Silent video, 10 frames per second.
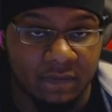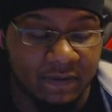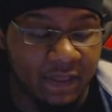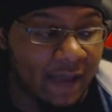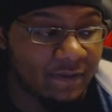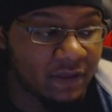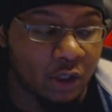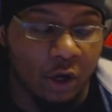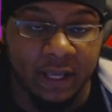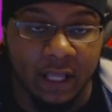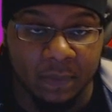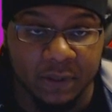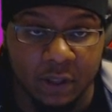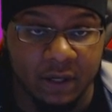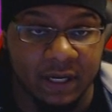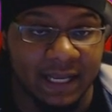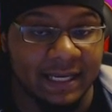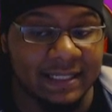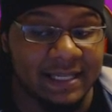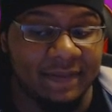having the dark element on it. It
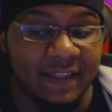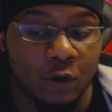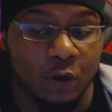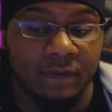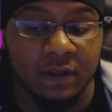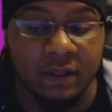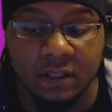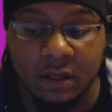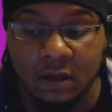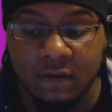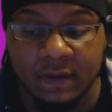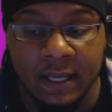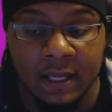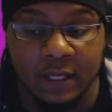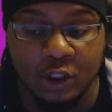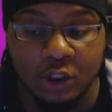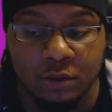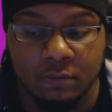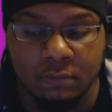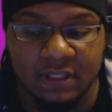is the equivalent of
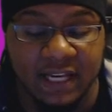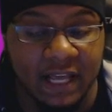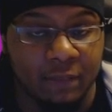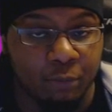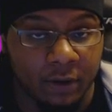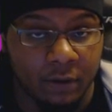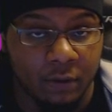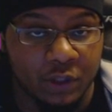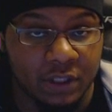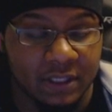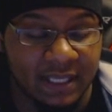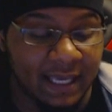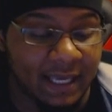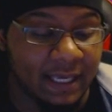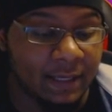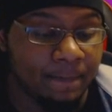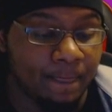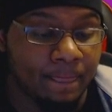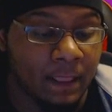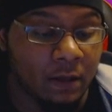Deathbringer, which is a
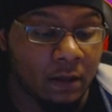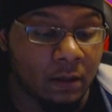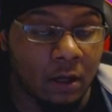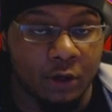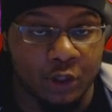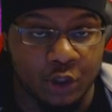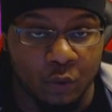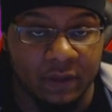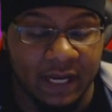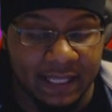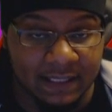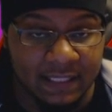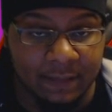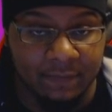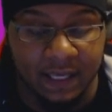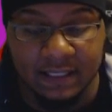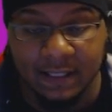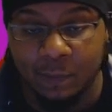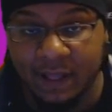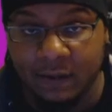large sword that has the same thing
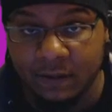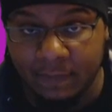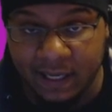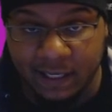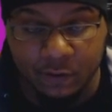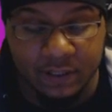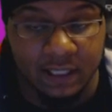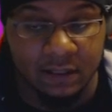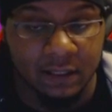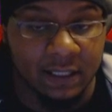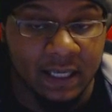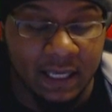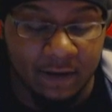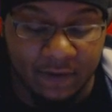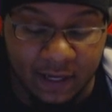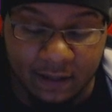except without the Maneater, sadly. If it had